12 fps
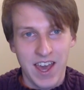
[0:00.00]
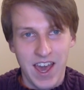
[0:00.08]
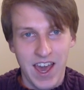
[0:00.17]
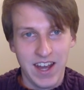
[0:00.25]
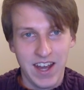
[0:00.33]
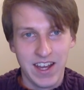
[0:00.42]

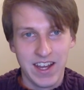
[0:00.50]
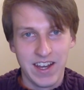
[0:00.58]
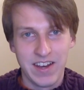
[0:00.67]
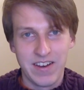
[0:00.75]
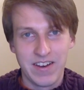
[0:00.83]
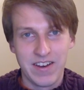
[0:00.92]
And
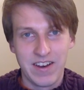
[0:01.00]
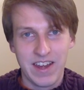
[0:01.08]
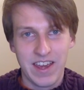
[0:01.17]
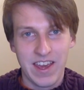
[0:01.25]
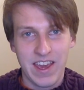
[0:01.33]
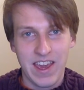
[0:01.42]
then
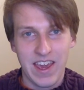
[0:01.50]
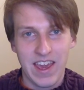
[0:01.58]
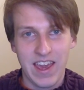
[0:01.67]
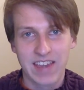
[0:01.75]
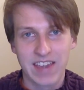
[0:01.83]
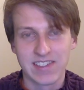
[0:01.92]

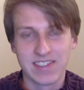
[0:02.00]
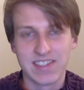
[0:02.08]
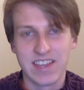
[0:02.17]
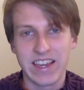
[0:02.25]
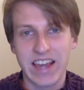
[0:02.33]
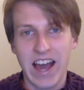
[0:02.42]
Ace is like,